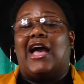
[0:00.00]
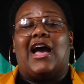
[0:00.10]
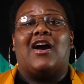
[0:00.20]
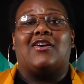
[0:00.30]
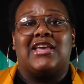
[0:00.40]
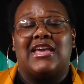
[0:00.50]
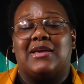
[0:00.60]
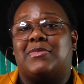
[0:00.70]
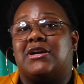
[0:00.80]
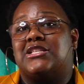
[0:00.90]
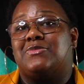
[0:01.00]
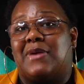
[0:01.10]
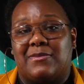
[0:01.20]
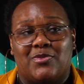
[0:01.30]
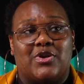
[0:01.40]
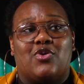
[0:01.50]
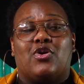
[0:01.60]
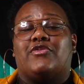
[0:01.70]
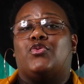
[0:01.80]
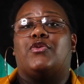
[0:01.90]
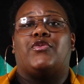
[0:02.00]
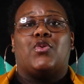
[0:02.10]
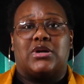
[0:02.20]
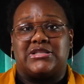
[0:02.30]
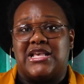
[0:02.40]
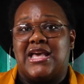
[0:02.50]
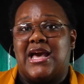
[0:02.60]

all that, because, baby, we going full force.